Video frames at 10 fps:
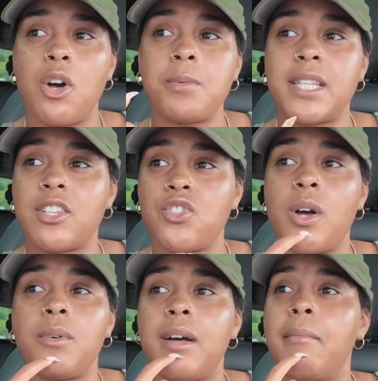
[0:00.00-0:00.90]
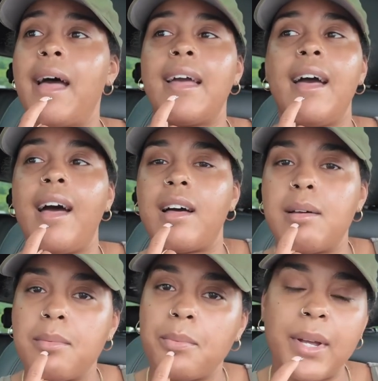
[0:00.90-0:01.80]
hopes that the jump come back up.
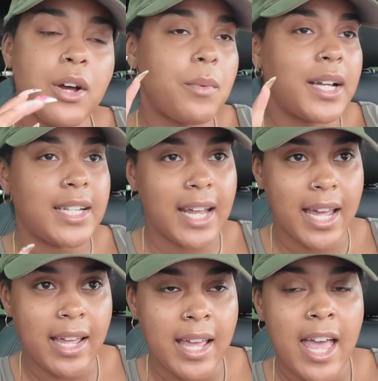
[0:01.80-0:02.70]
We don't want that.